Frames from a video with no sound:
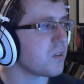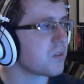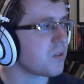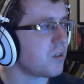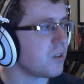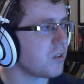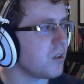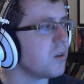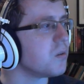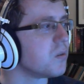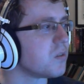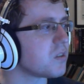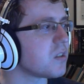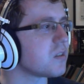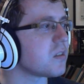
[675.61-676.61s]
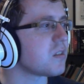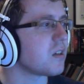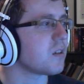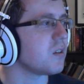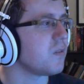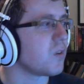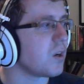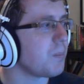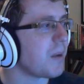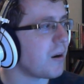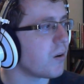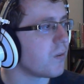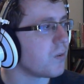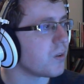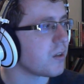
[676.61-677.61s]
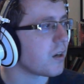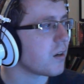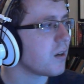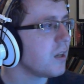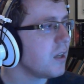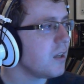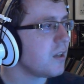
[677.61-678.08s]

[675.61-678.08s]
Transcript: this card goes, because it's actually very powerful there.